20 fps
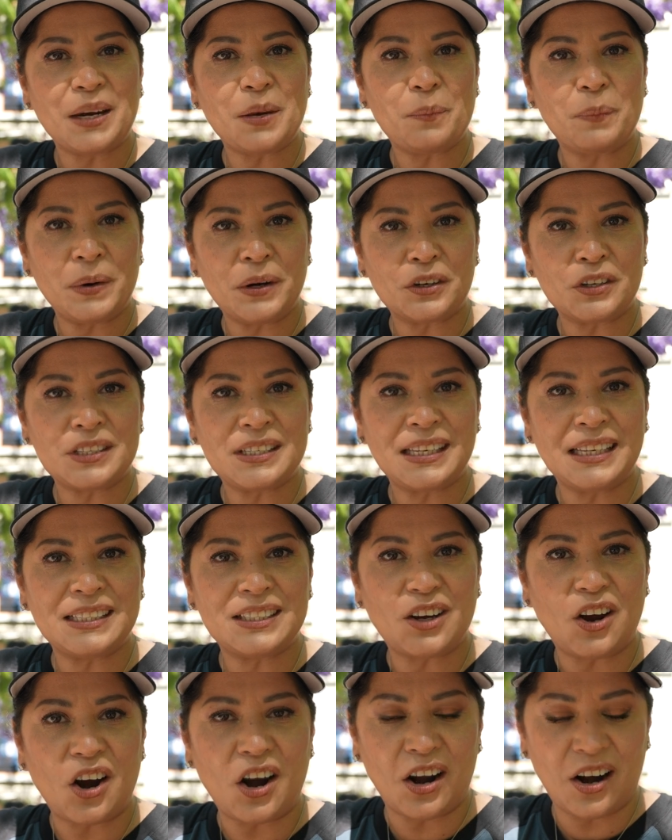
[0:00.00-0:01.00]
of beers these
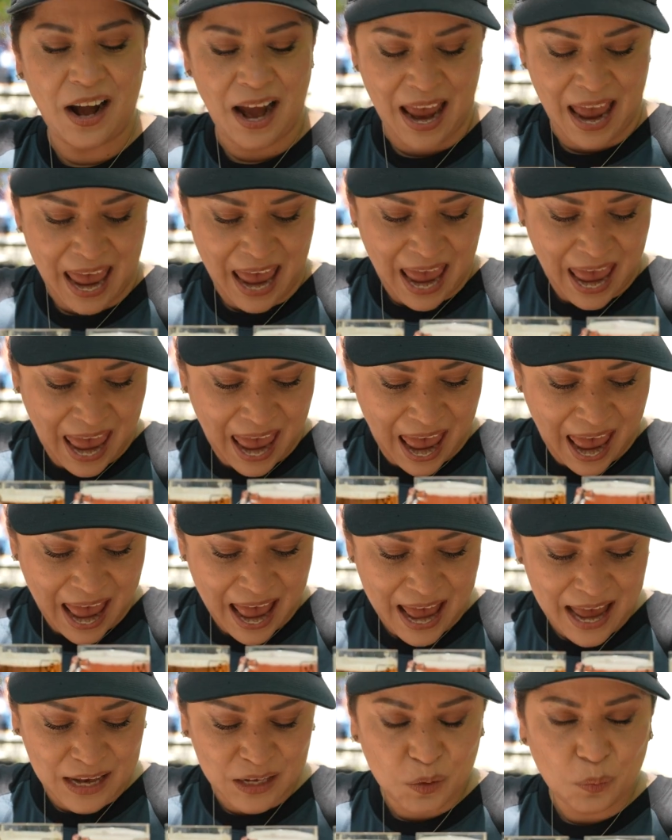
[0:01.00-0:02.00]
are,
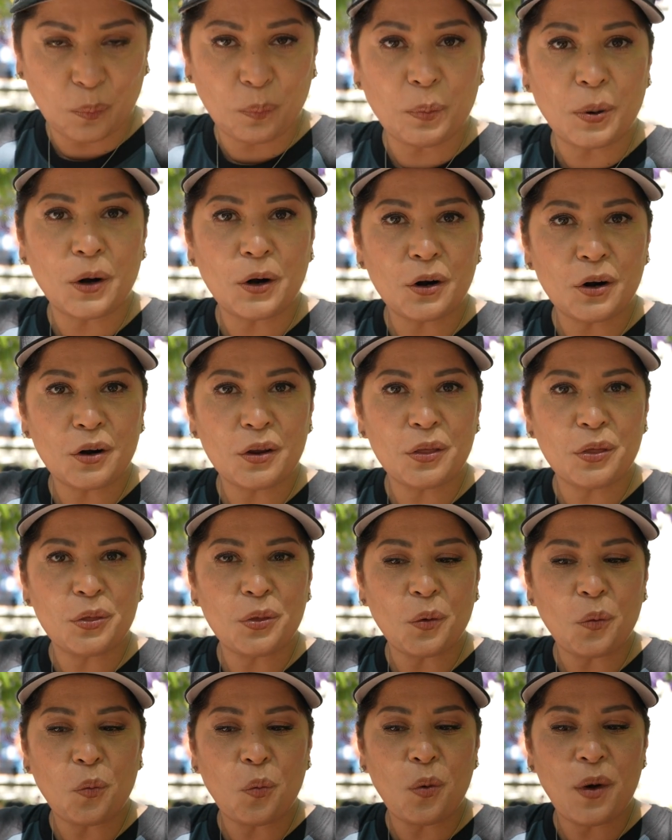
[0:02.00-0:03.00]
and per
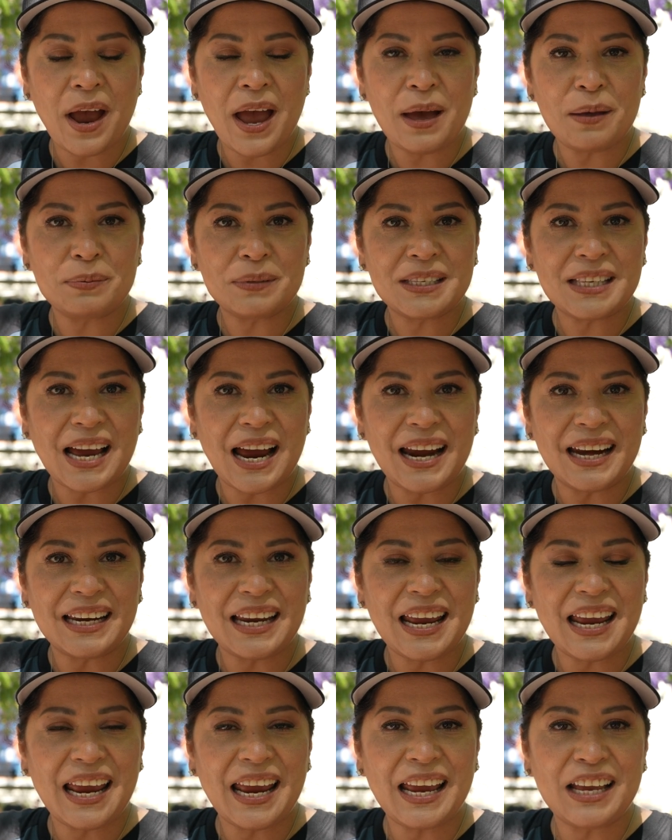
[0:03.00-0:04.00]
the website
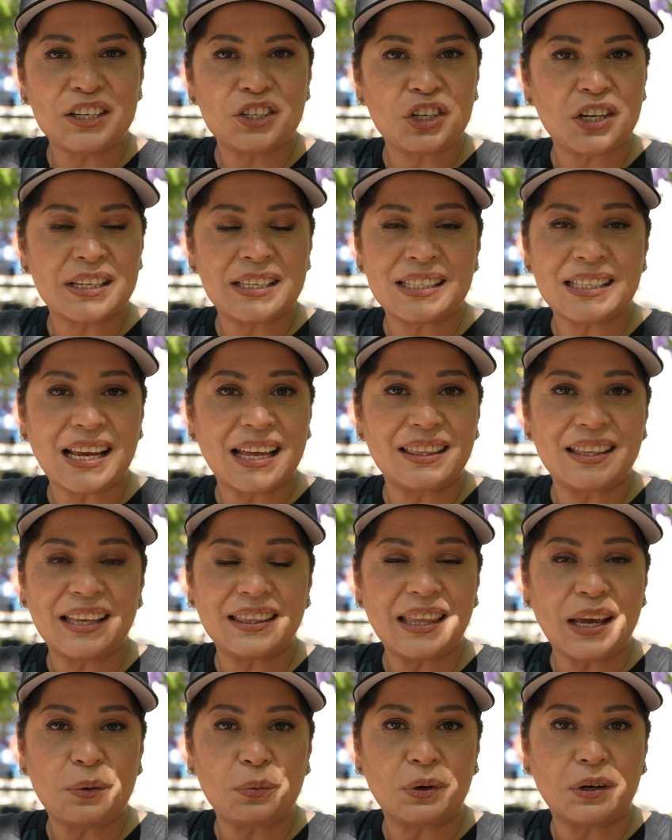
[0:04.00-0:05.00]
it just said that
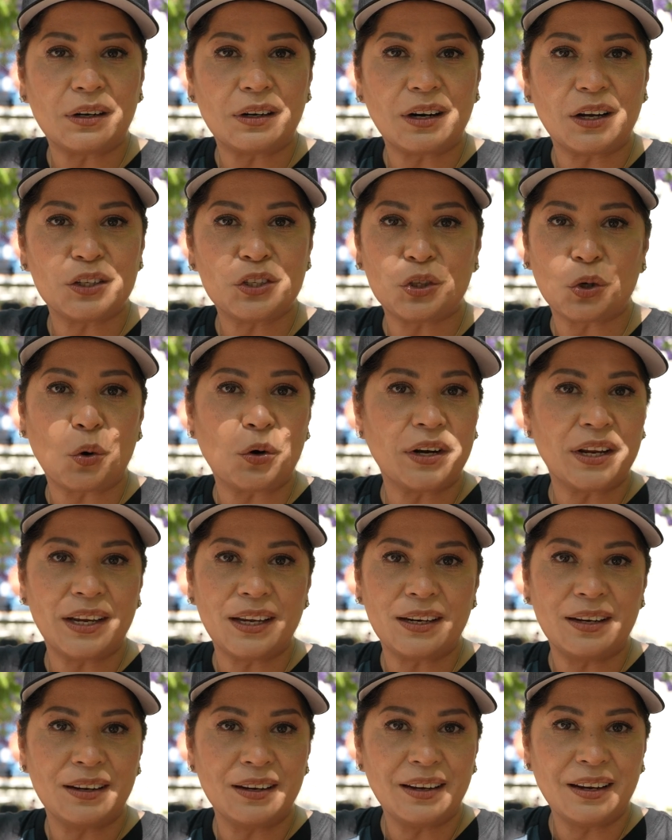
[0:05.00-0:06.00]
they were assorted
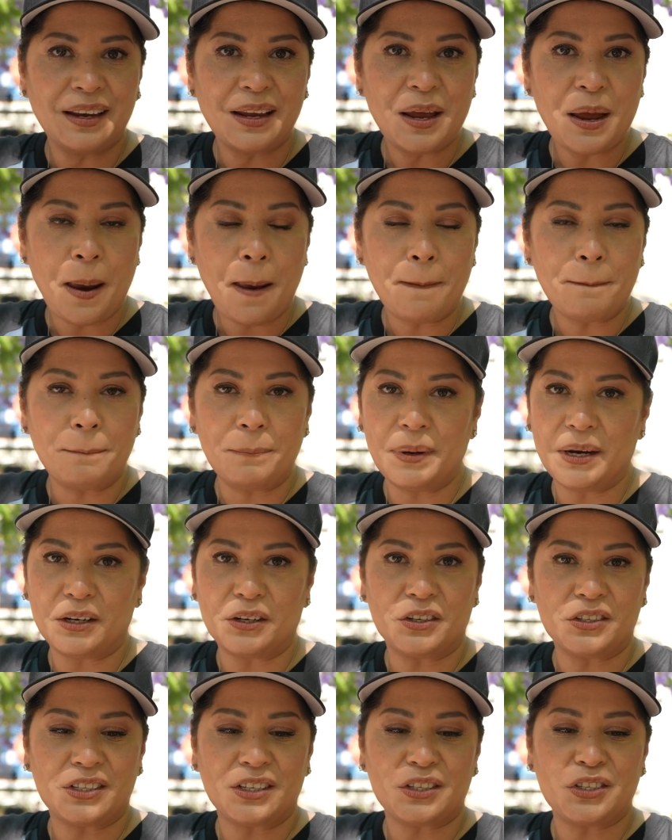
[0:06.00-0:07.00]

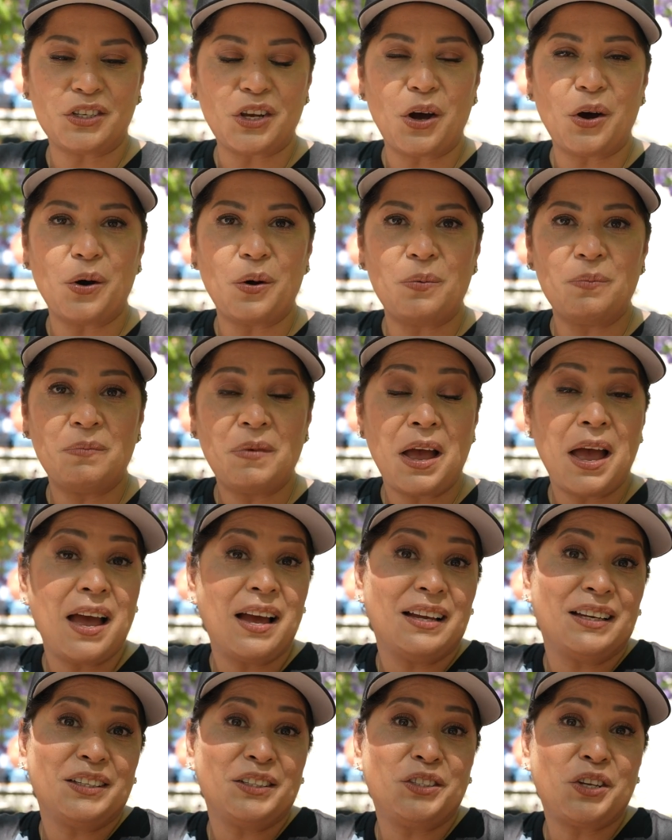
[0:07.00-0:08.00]
beers, so
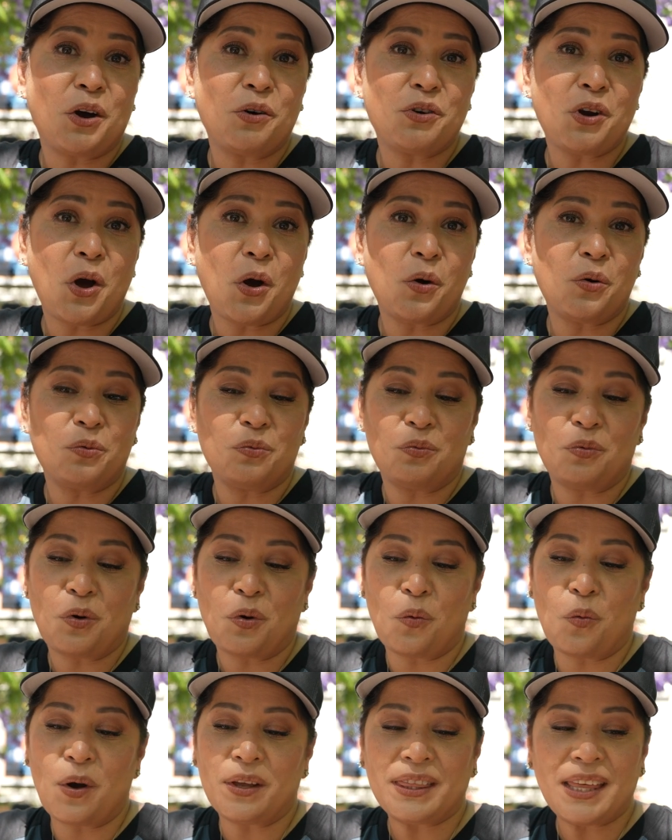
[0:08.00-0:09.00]
don't know
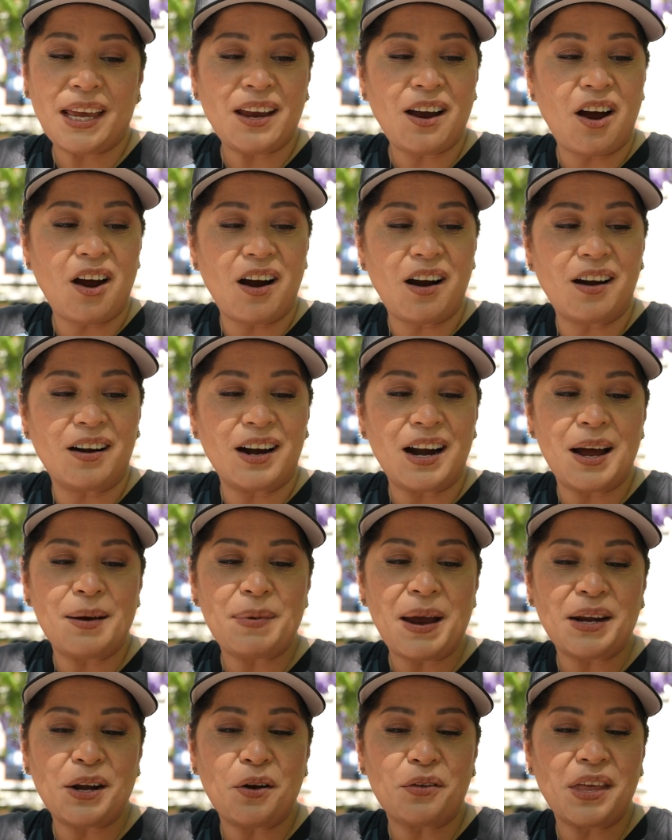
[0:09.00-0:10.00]
what they are.
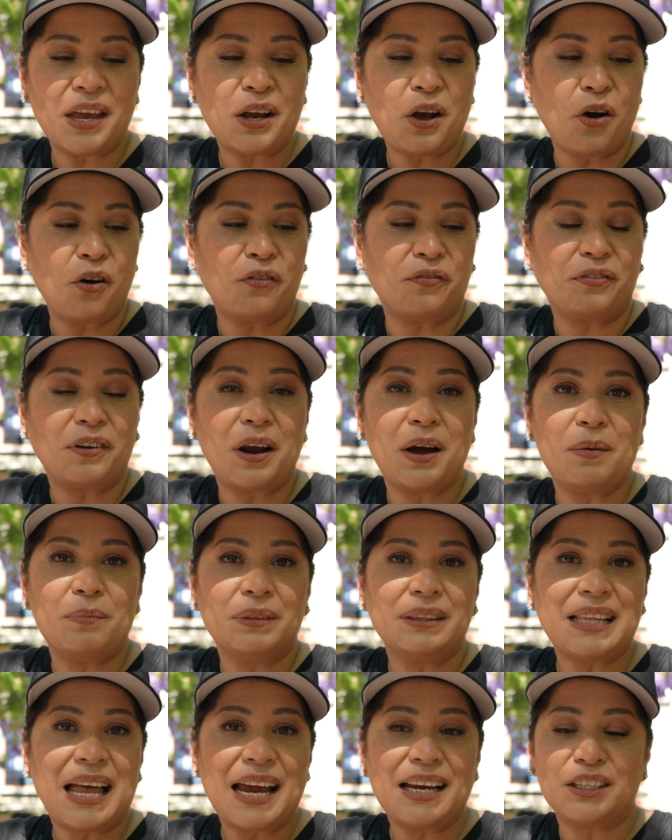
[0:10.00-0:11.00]
I know they go
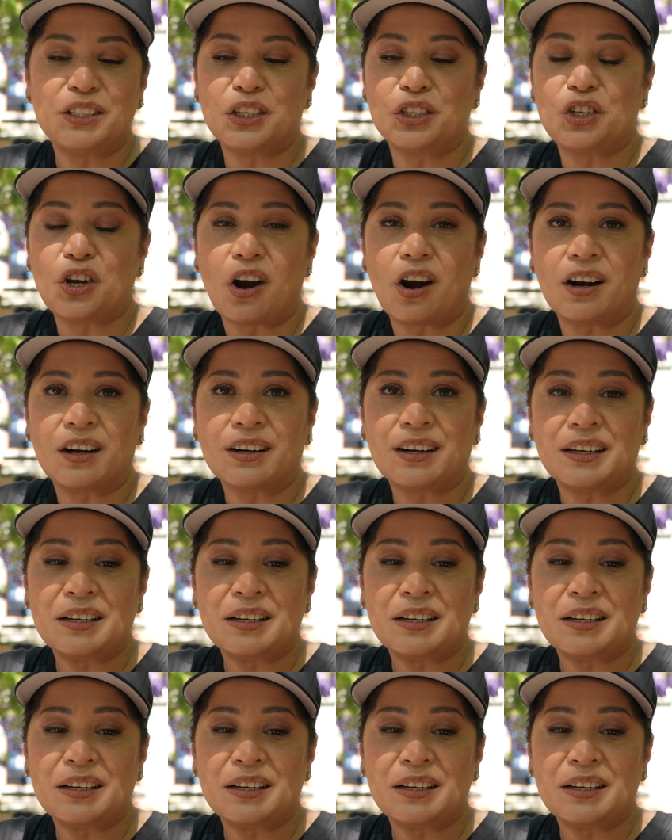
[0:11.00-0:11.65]
from light to dark,